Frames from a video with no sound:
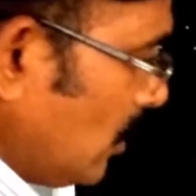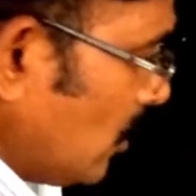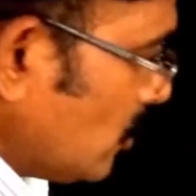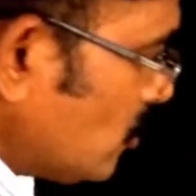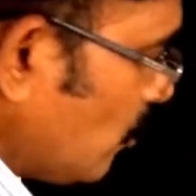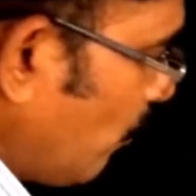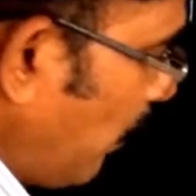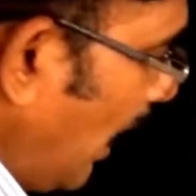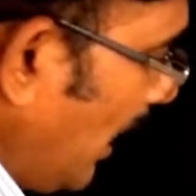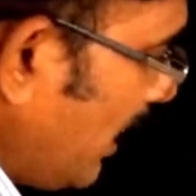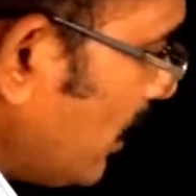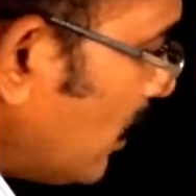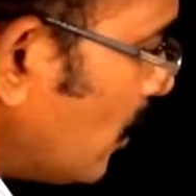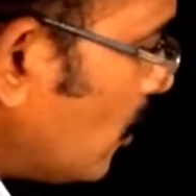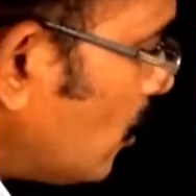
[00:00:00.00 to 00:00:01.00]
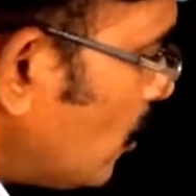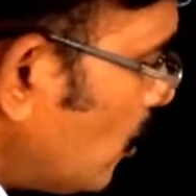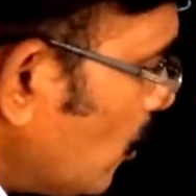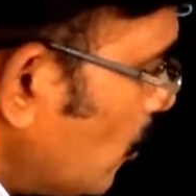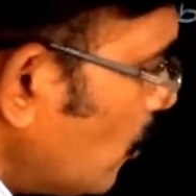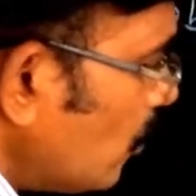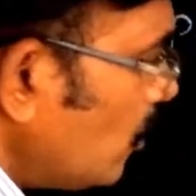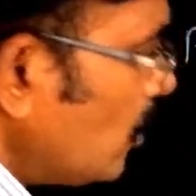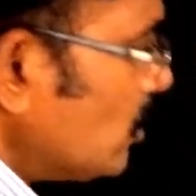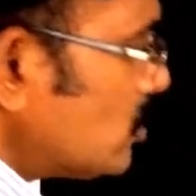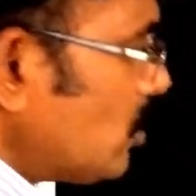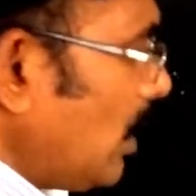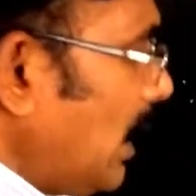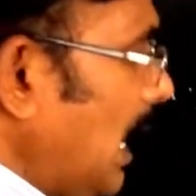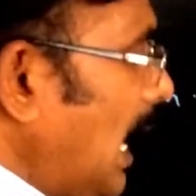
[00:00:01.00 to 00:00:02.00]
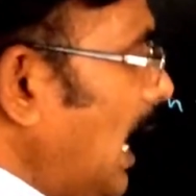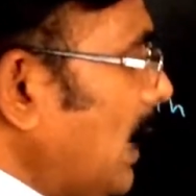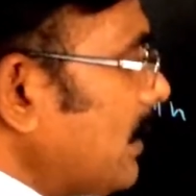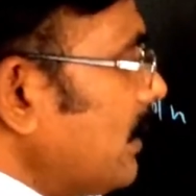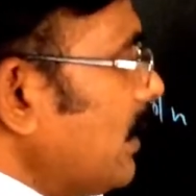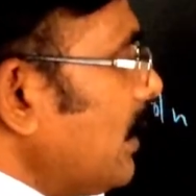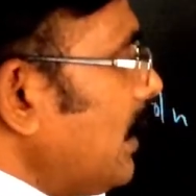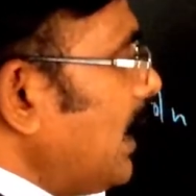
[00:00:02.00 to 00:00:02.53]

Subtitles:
So by 2. So log